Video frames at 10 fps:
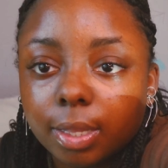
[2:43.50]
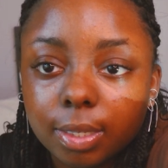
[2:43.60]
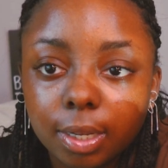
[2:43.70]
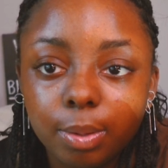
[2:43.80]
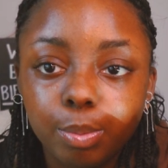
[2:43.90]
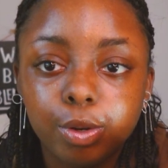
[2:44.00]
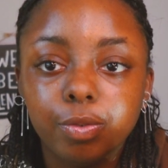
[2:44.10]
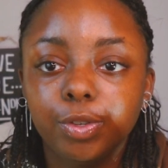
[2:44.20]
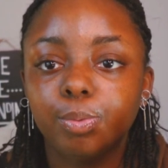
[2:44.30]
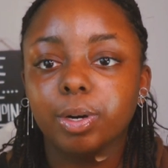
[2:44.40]
the sun
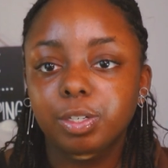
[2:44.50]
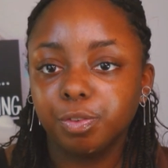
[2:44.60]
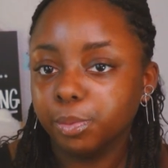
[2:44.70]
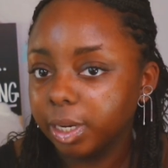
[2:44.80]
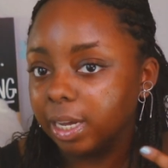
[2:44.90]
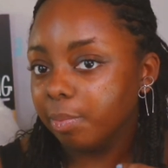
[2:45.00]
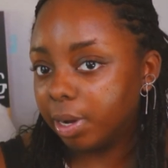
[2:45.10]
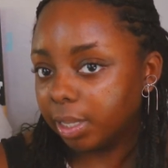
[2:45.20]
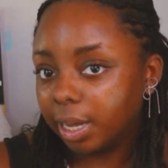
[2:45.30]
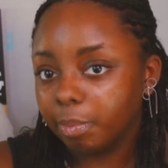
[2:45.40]
moved too much for me to get
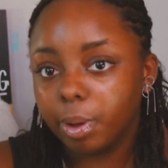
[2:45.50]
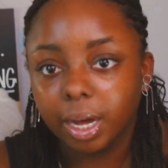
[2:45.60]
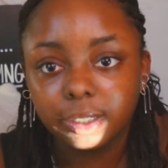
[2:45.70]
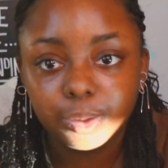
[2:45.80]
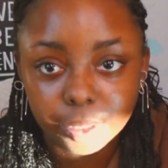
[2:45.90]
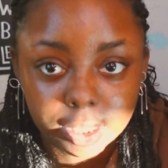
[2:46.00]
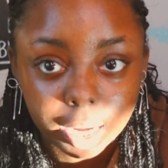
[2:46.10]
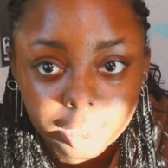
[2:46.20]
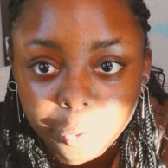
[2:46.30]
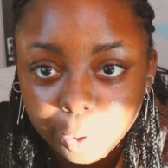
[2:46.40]
my light back to
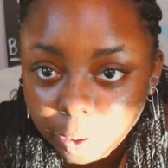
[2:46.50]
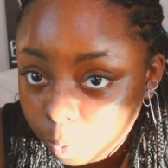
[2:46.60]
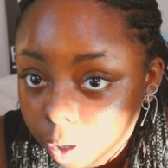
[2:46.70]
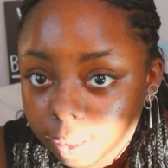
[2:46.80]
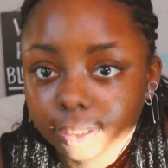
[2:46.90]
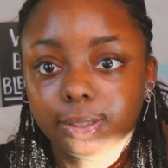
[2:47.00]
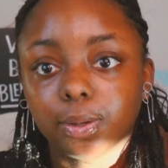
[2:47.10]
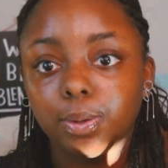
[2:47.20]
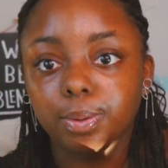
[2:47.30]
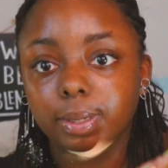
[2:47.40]
exactly where it was,
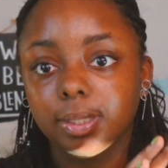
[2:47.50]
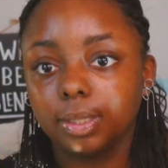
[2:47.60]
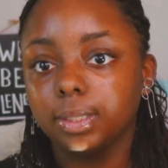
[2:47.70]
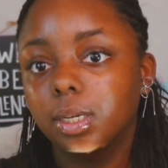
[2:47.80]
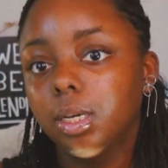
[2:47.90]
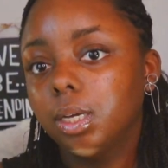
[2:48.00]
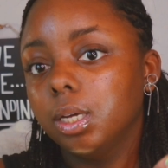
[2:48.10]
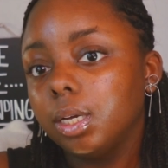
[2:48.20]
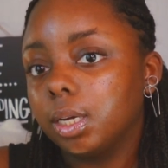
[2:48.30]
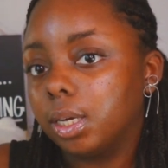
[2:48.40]
so it's
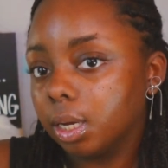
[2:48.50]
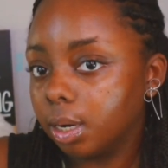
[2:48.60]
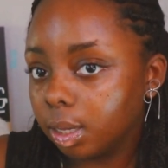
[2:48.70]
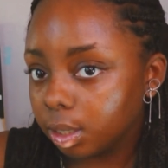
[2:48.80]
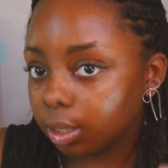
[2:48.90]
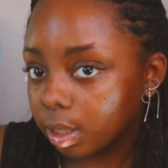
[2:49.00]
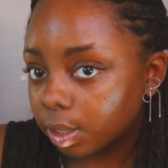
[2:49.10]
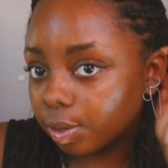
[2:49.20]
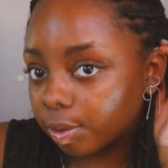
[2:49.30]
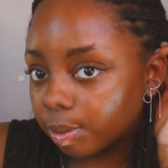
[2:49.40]
gonna look a
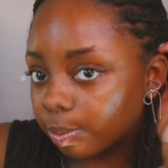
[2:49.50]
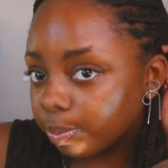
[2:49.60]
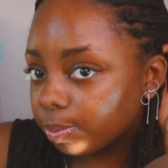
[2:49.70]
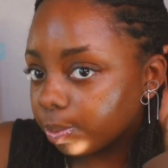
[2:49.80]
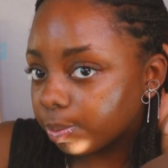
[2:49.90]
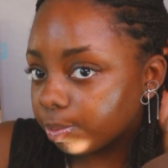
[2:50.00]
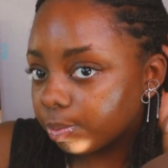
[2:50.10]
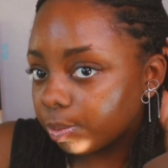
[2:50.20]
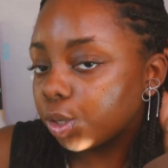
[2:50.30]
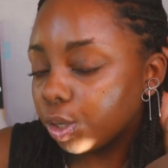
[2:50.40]
little
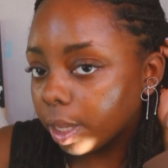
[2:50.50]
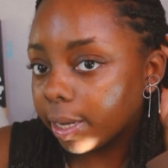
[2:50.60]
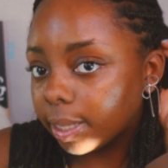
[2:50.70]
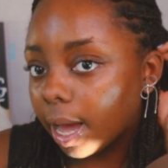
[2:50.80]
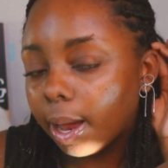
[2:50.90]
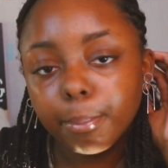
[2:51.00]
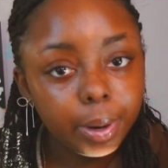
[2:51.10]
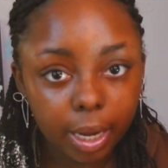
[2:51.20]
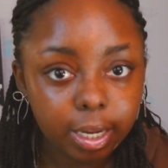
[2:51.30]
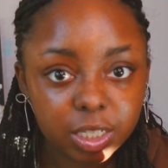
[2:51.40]
like that,
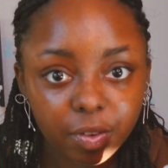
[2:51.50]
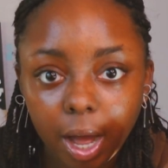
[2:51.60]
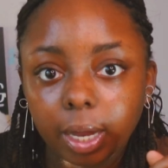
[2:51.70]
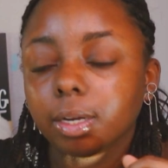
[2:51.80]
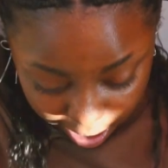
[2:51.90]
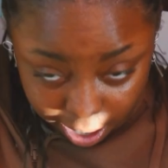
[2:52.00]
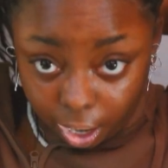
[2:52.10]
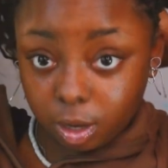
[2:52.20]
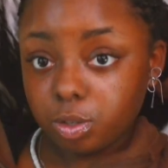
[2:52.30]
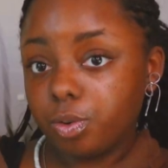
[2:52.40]
but it's fine. And I
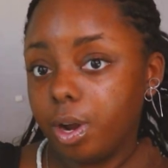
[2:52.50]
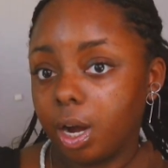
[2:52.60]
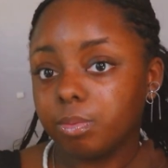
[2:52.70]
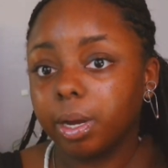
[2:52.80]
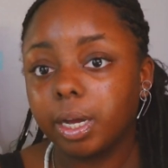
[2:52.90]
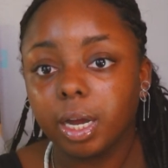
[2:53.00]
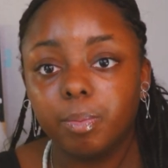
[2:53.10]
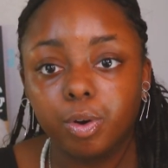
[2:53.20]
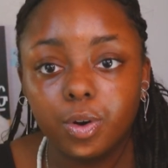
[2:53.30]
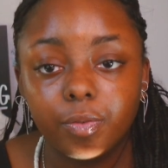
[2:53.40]
also knocked my
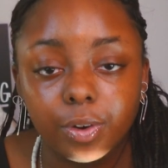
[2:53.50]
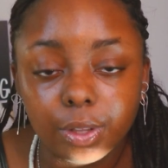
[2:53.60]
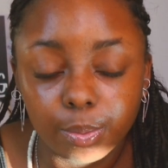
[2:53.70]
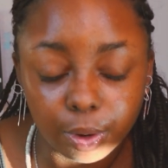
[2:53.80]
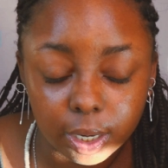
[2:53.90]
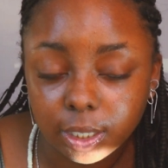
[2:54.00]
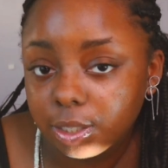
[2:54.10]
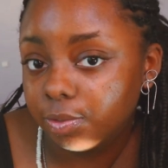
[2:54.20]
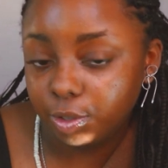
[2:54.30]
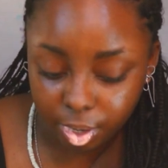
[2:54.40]
camera over in the
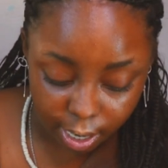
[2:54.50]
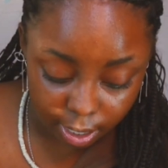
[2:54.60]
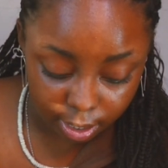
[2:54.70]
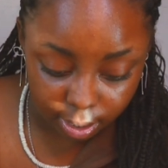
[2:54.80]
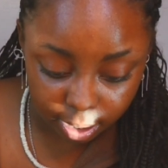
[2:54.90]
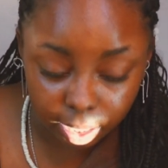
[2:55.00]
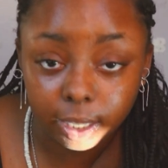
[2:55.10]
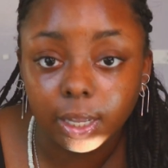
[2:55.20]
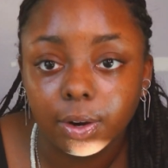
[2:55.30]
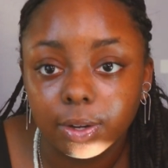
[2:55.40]
process of trying to
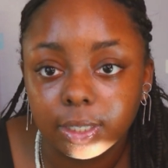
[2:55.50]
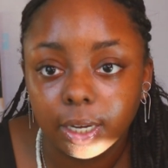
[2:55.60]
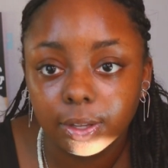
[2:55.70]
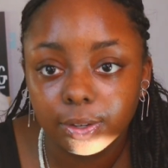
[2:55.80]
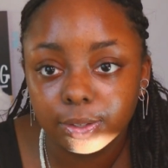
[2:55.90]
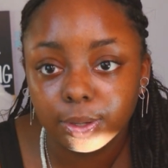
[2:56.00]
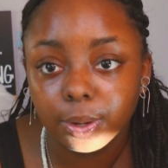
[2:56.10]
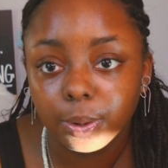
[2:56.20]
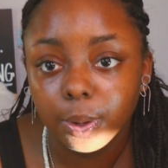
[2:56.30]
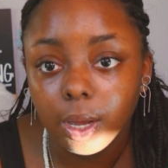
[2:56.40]
get that all together,
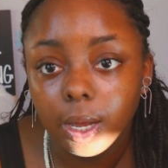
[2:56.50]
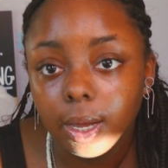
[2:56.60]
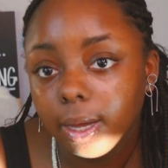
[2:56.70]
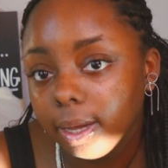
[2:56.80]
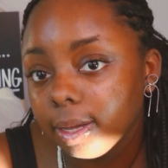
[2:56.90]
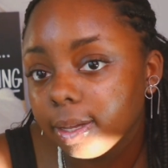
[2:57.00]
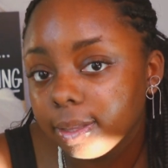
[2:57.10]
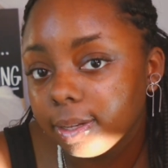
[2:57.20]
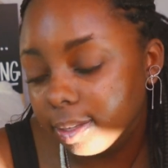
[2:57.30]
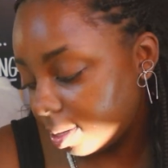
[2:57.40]
so
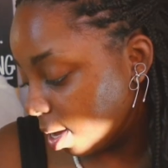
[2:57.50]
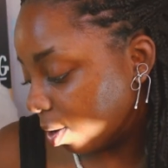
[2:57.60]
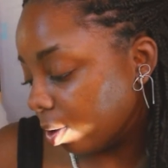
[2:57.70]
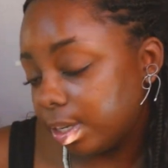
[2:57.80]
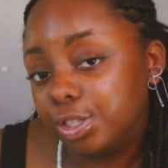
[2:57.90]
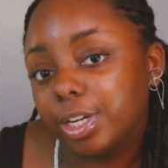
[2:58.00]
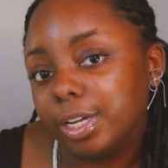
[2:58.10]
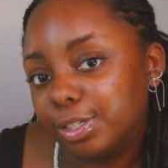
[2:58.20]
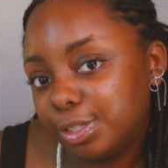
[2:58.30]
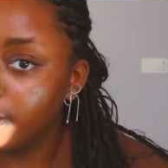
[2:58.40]
the angle has
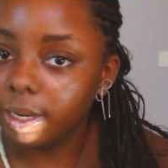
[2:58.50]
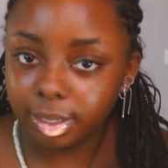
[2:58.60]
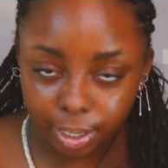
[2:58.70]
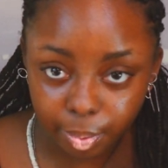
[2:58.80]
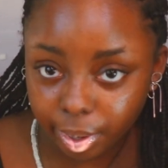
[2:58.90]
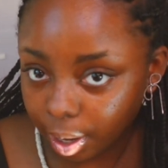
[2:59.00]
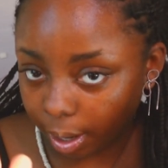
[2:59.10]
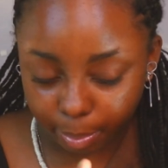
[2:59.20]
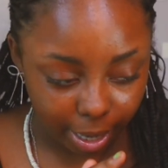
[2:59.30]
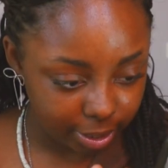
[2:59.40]
changed. But here we
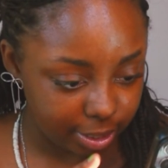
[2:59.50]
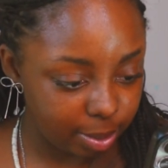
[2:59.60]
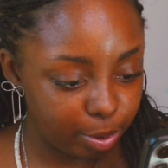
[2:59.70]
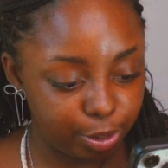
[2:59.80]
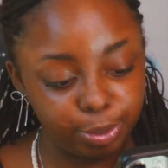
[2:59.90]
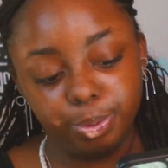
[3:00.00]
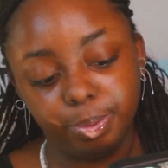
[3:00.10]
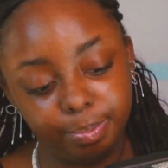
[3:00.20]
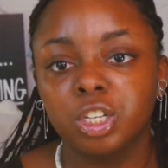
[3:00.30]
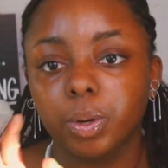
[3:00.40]
are, back to number 2.
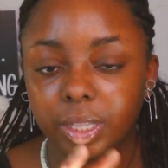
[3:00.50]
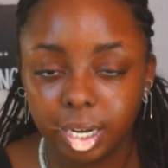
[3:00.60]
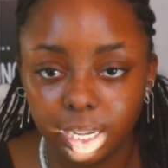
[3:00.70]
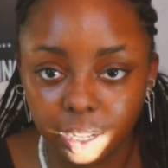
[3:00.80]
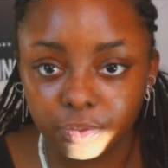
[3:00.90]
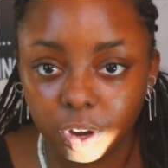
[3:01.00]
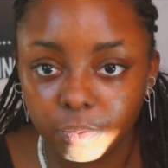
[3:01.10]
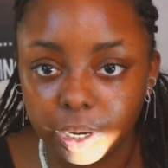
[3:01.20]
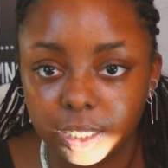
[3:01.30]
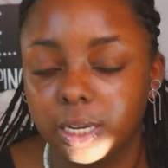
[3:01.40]
So I think I left off
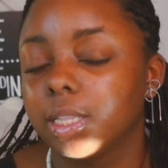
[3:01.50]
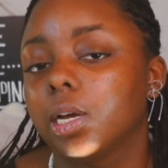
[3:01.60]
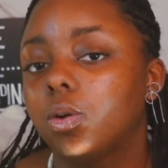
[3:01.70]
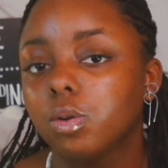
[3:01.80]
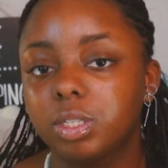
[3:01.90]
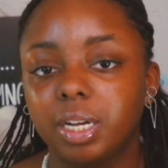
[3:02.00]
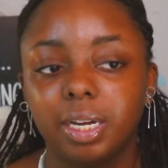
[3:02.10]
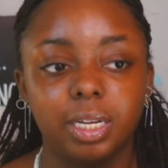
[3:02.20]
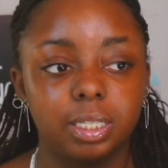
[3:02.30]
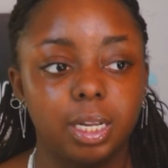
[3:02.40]
by saying that goal
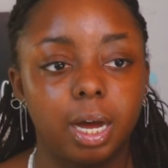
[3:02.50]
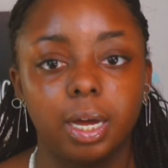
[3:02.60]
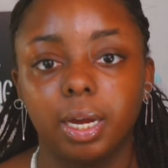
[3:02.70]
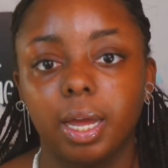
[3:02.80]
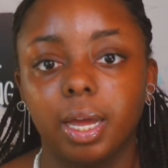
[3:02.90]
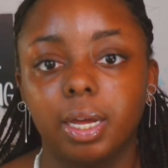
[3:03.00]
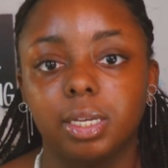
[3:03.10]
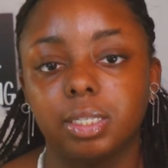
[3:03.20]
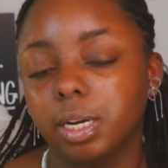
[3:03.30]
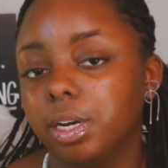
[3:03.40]
setting is not a
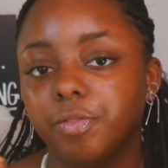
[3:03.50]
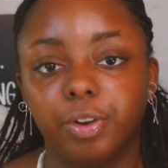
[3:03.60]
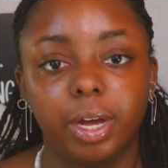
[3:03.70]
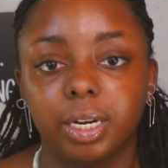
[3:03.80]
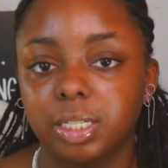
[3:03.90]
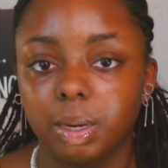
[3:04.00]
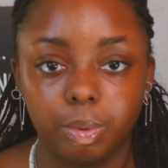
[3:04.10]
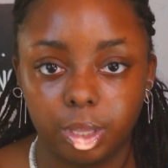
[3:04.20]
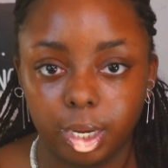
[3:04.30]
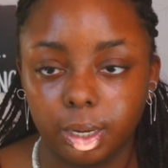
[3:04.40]
set it and forget it type
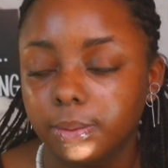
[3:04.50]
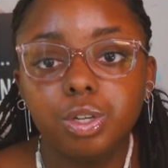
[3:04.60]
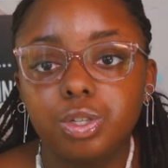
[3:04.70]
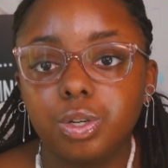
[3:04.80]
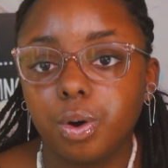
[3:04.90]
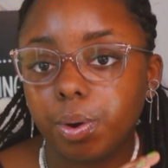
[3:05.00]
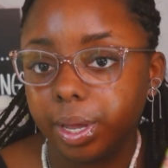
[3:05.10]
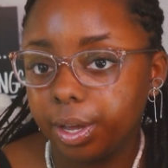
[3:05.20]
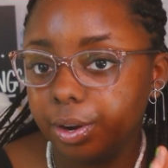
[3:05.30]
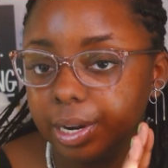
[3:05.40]
of thing. So here